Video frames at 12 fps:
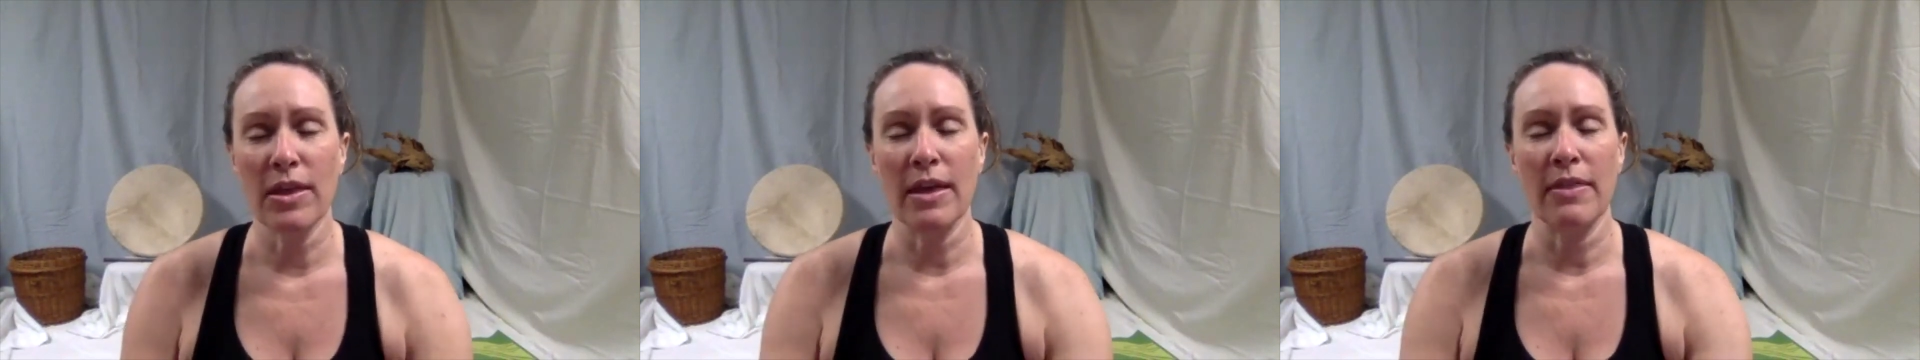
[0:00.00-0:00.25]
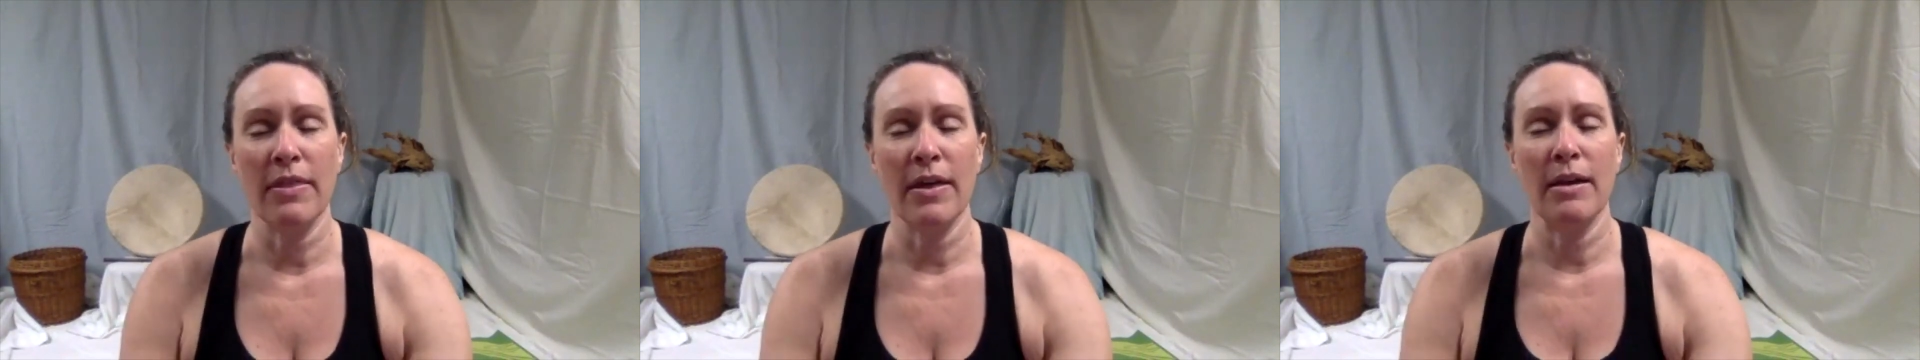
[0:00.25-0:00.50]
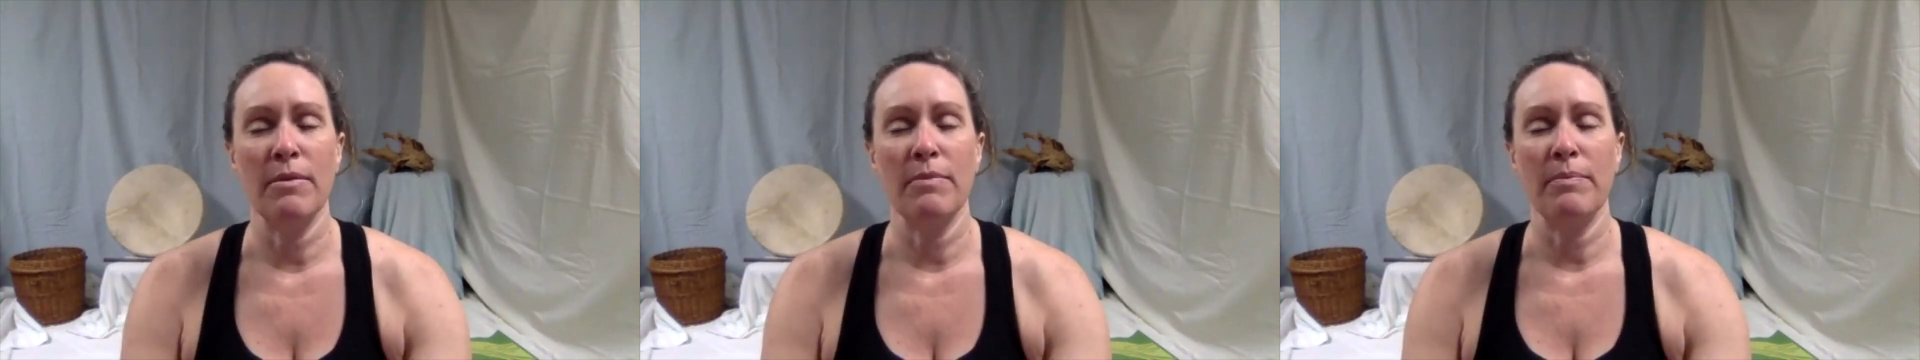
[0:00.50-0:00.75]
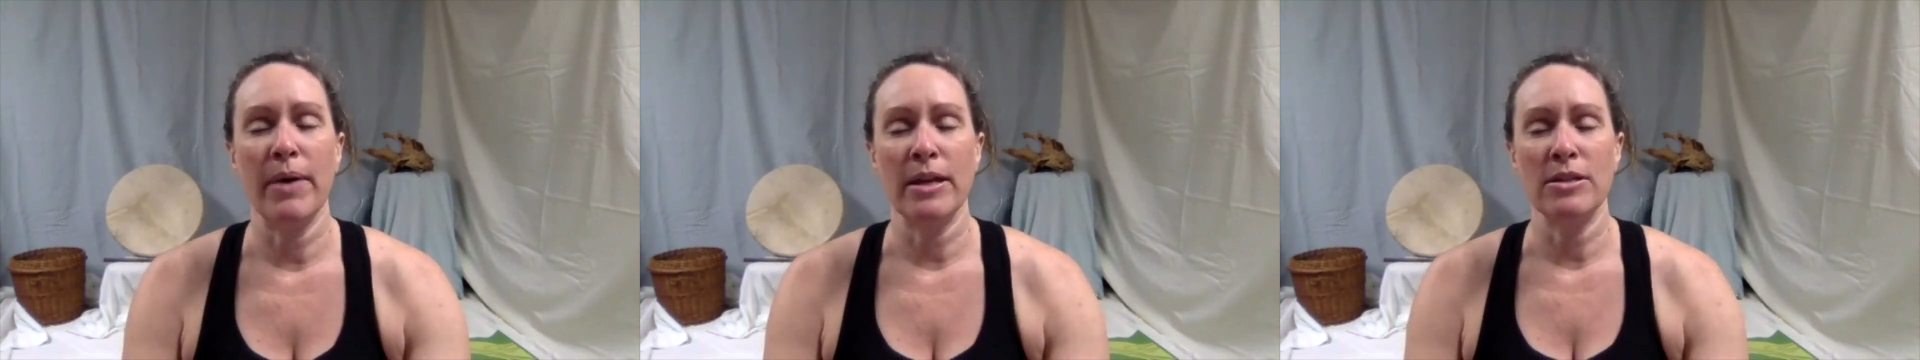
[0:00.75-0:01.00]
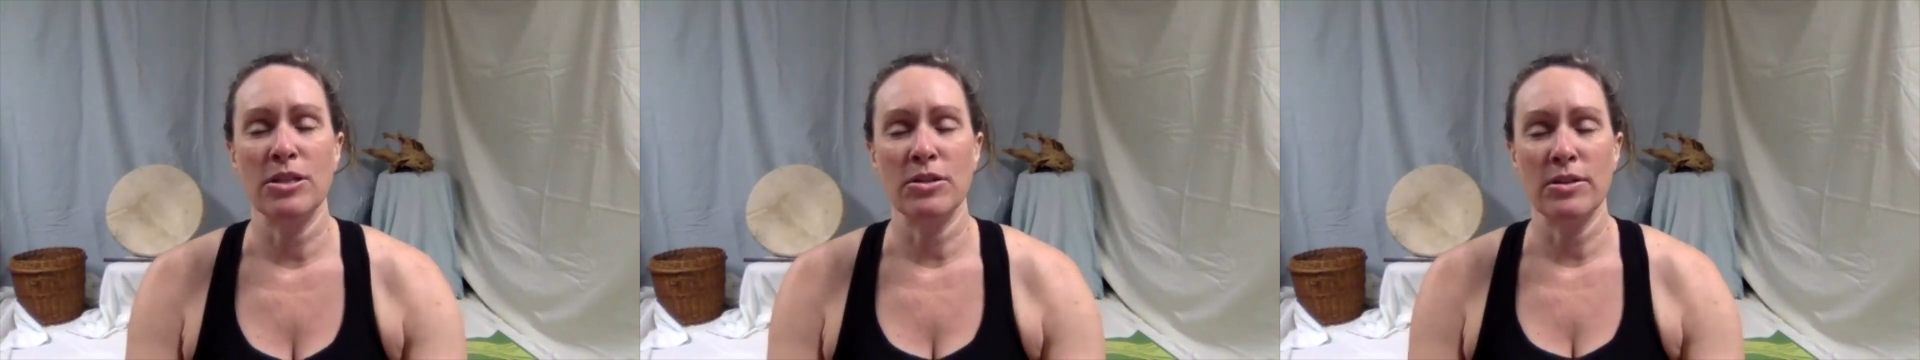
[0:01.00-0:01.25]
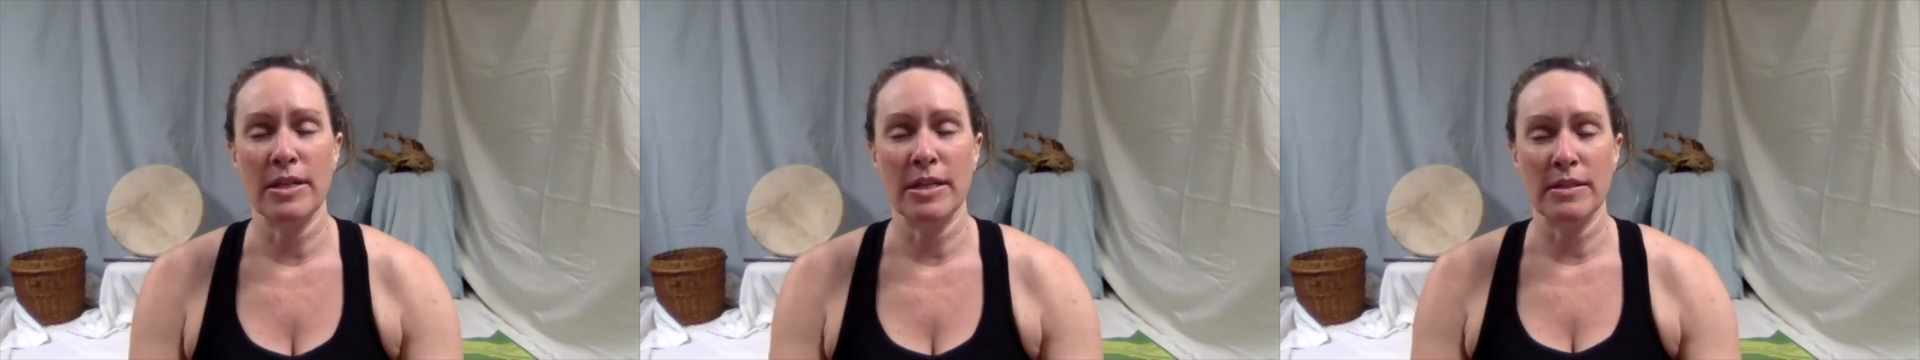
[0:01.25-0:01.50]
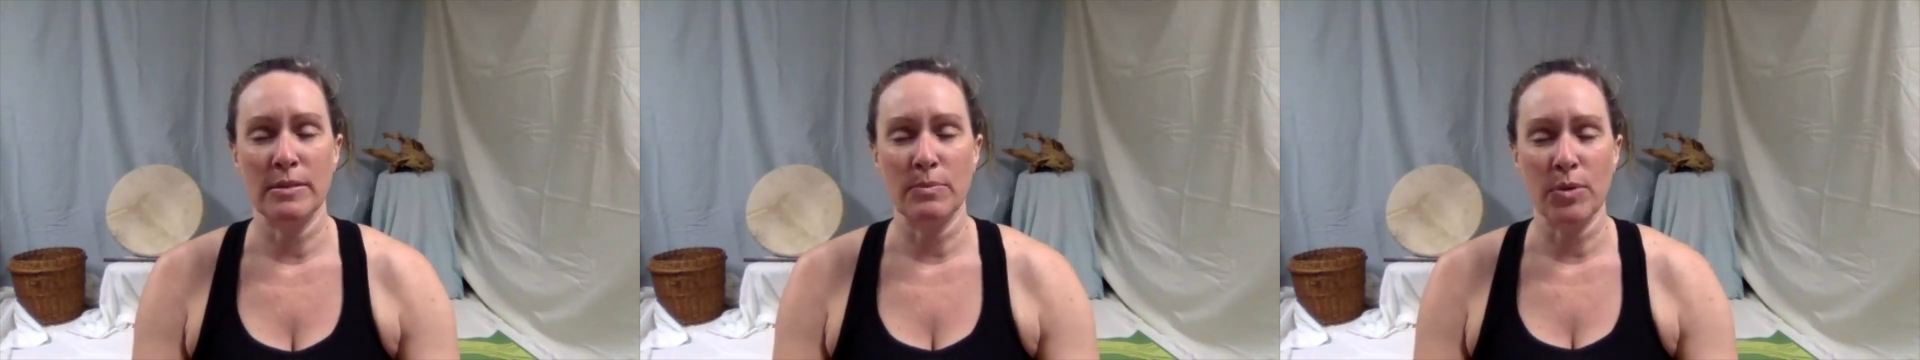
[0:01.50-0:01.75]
and then bend your knees,